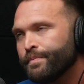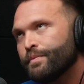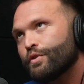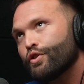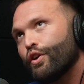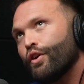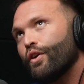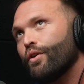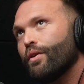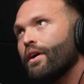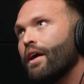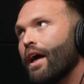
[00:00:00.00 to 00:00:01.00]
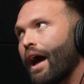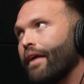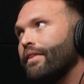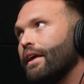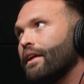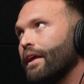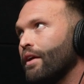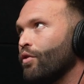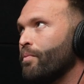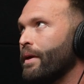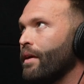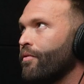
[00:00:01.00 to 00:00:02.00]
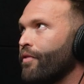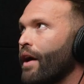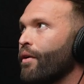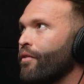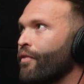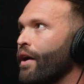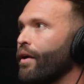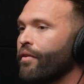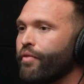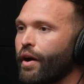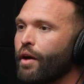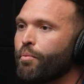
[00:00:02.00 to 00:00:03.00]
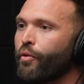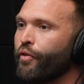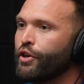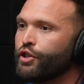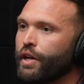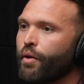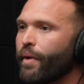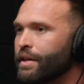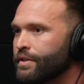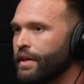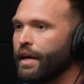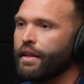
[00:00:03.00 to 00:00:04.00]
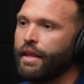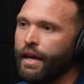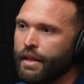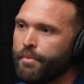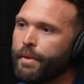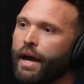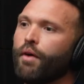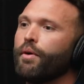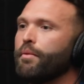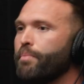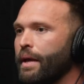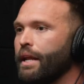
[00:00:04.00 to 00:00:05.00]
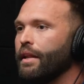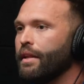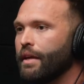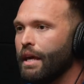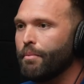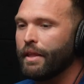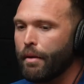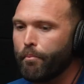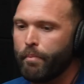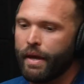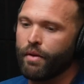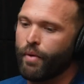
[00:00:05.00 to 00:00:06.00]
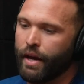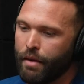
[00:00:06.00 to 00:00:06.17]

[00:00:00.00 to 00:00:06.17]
So ideally, you'll be very, very, very proficient at wrestling and taking them down and keeping them pinned, right?